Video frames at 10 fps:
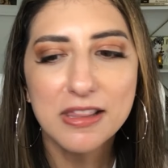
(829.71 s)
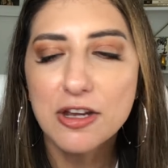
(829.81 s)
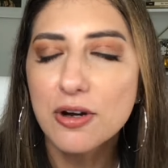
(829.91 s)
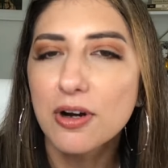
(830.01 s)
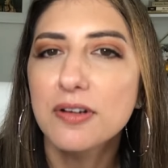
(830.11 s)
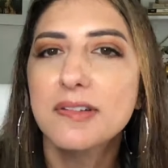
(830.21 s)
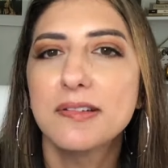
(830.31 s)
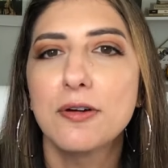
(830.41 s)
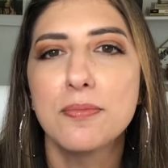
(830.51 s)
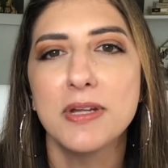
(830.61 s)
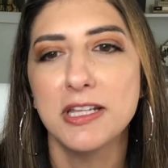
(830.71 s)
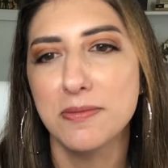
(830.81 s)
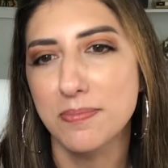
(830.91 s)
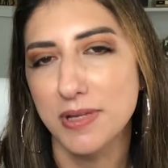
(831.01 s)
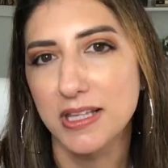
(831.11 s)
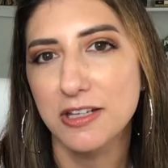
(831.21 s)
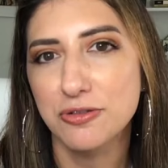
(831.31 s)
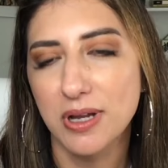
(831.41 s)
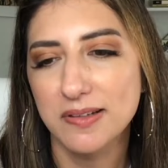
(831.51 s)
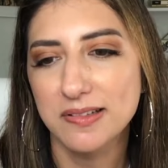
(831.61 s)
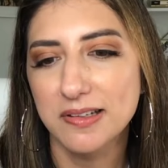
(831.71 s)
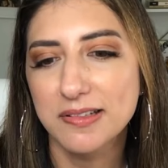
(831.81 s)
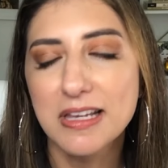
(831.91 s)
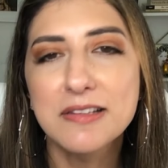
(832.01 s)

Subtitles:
there are so many midi dresses.